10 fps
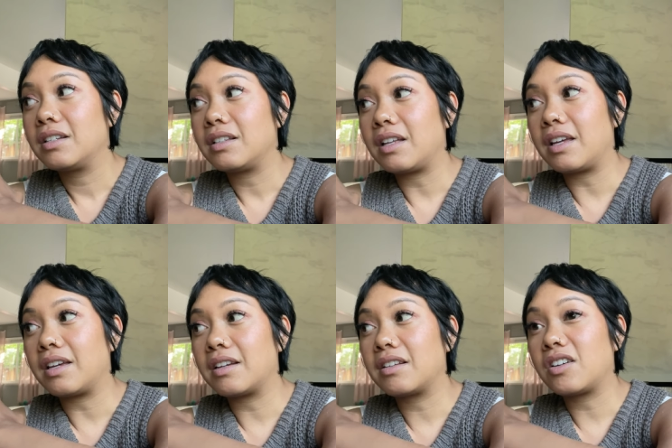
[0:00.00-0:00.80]
like
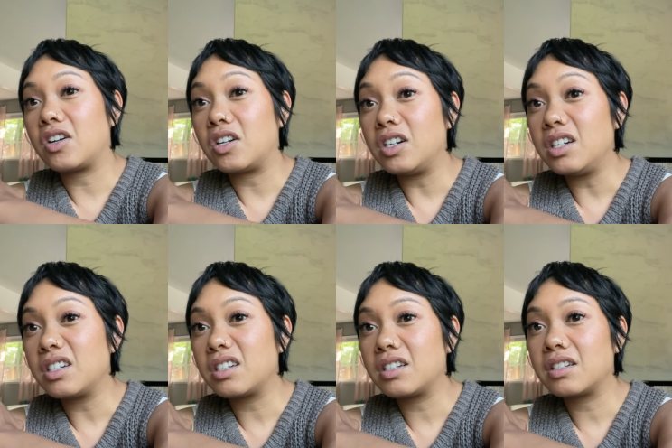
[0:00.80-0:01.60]
cook?
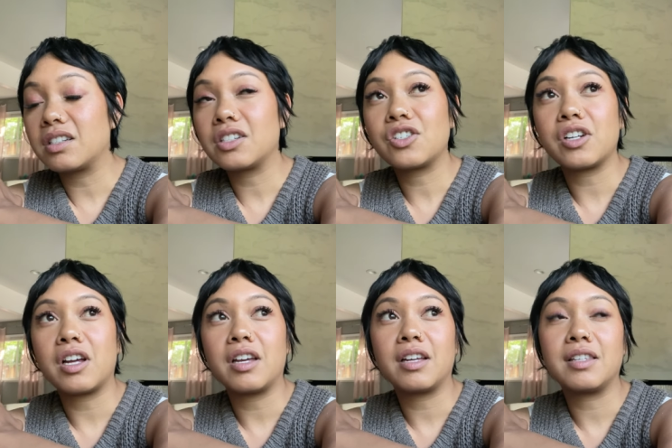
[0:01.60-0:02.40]
Should
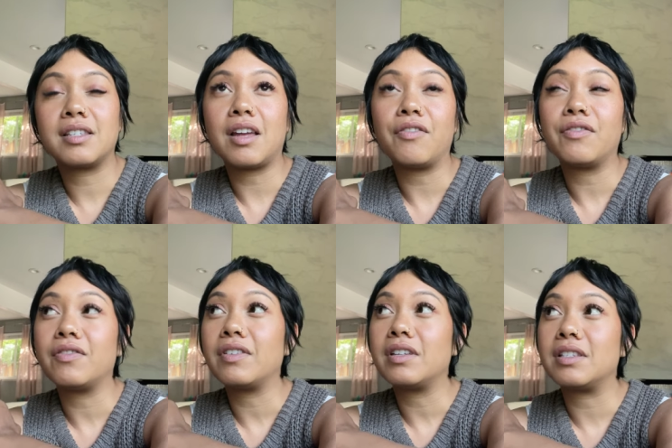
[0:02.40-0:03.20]
I? Cause Steph
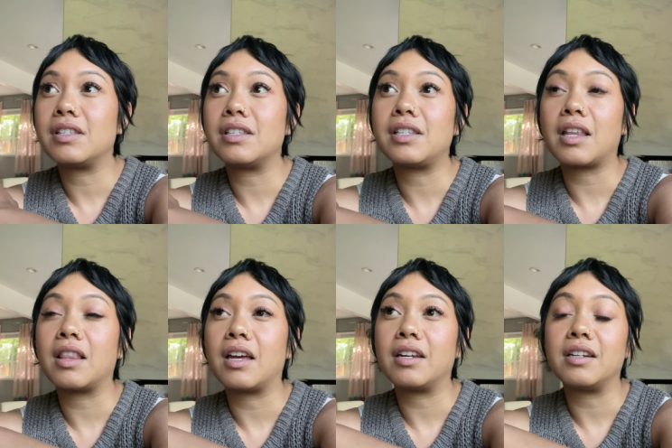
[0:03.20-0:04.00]
has this
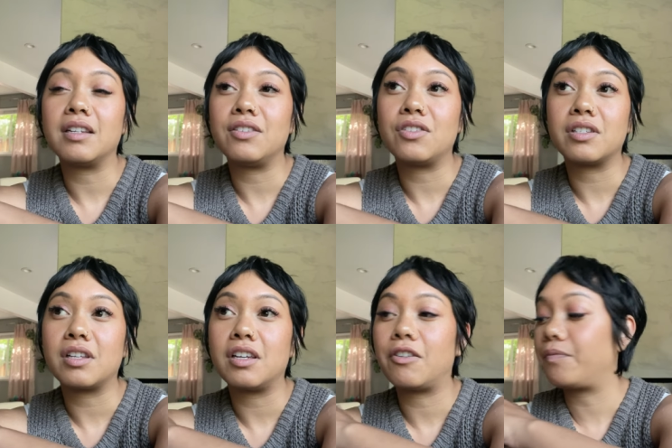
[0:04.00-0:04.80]
deadline and he's just
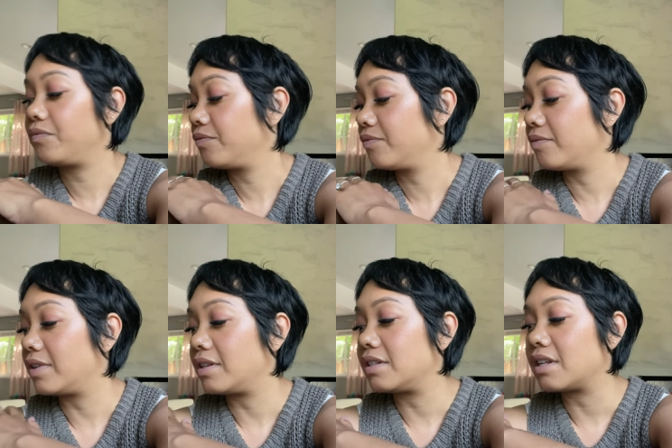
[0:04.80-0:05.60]
like,
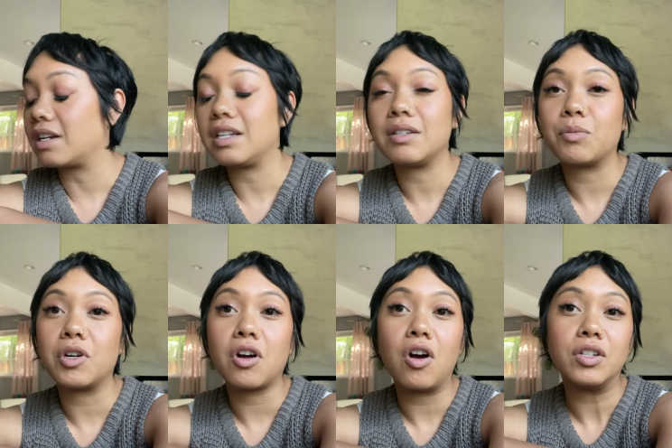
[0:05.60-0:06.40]
he's gonna need to
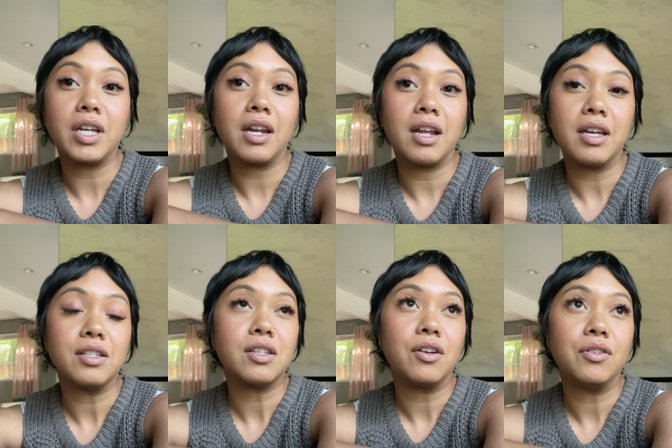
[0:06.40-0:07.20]
work all day today.
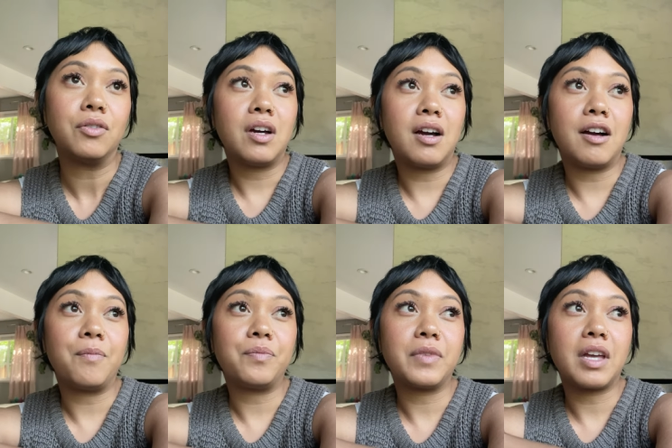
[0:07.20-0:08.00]
So
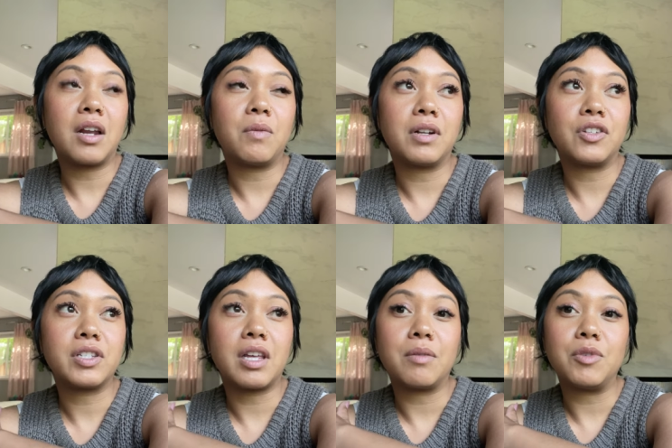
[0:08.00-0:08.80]
um, I kind of want to just
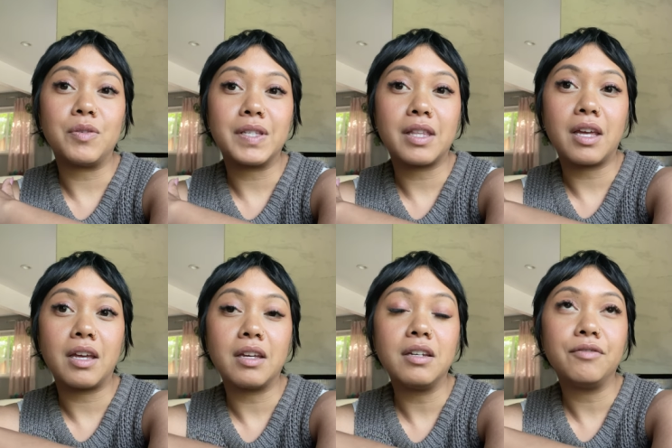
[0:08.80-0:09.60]
let him do his
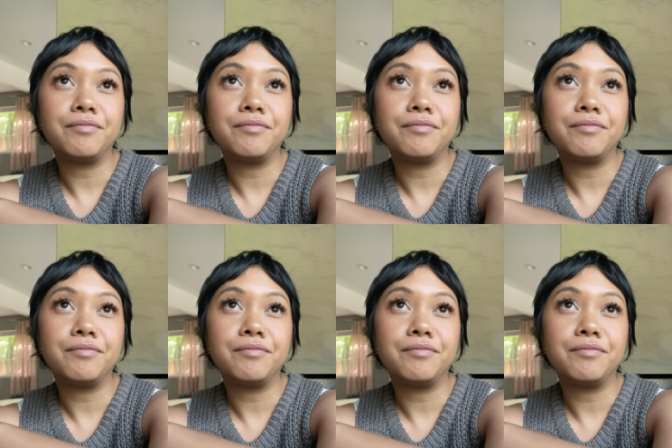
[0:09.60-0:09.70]
thing.